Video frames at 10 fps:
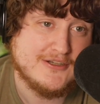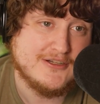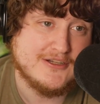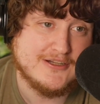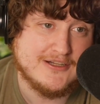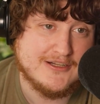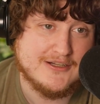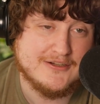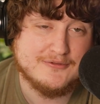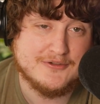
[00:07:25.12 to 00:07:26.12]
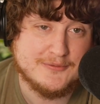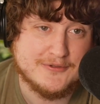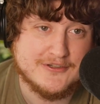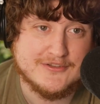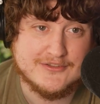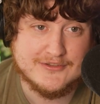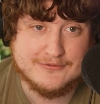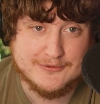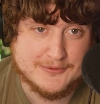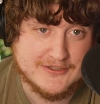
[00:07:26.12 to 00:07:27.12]
When you purchase a
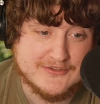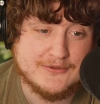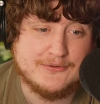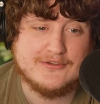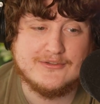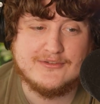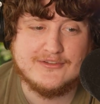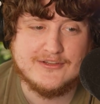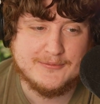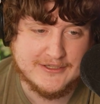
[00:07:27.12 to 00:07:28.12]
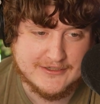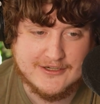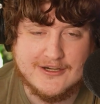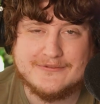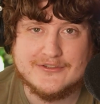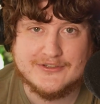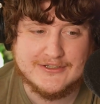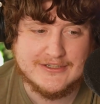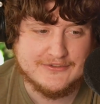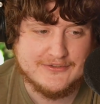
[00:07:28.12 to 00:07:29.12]
full price solar system, like offers
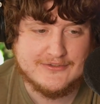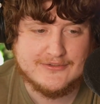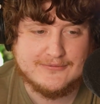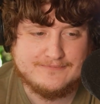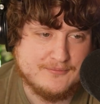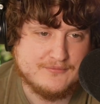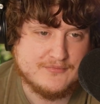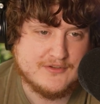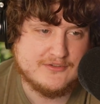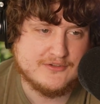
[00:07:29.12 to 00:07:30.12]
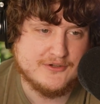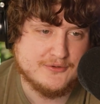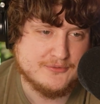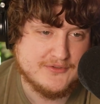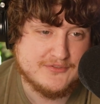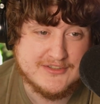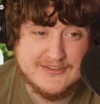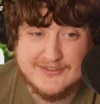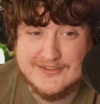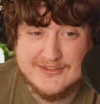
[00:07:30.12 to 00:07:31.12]
are endless. So we've seen
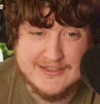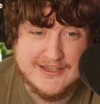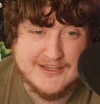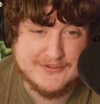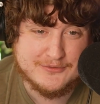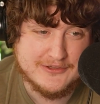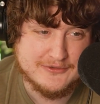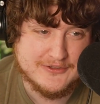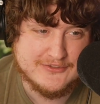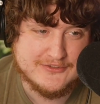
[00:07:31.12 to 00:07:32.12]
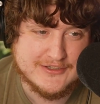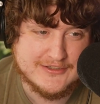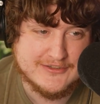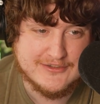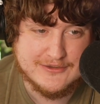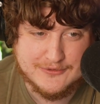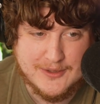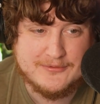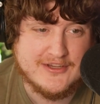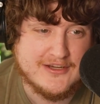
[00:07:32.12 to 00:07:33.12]
CTAs where the lead is directed to the
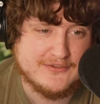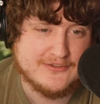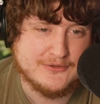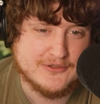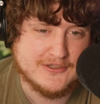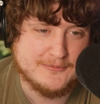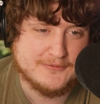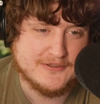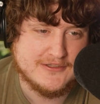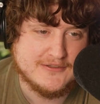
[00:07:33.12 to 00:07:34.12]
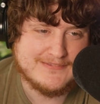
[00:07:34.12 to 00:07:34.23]
website of a solar company.